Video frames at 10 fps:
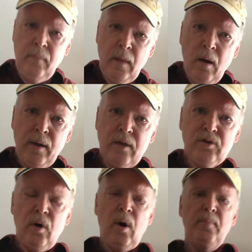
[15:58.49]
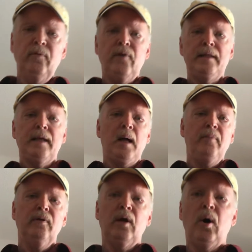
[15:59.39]
Okay, so I hope you find that
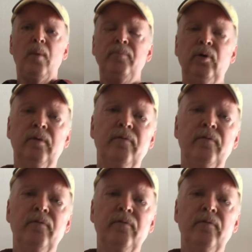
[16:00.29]
helpful. I hope you can